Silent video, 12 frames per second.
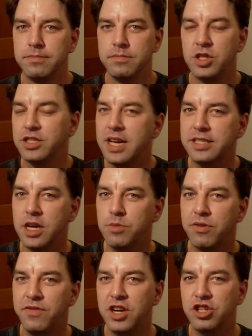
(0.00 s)
Does that sound
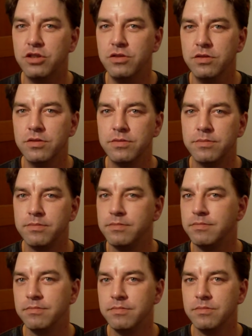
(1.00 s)
professional?
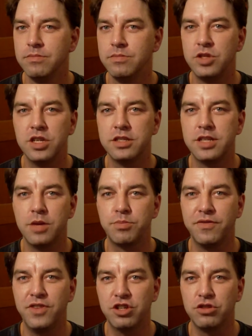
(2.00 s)
Doesn't sound
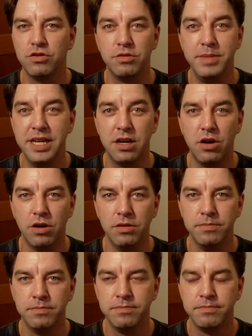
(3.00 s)
professional to me at all.
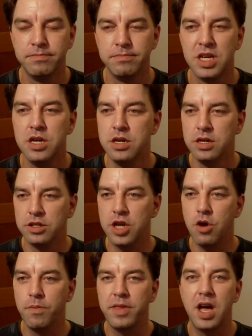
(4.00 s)

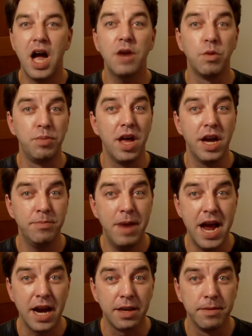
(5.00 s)
So, I replied
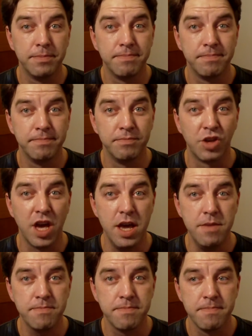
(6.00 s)
back, okay?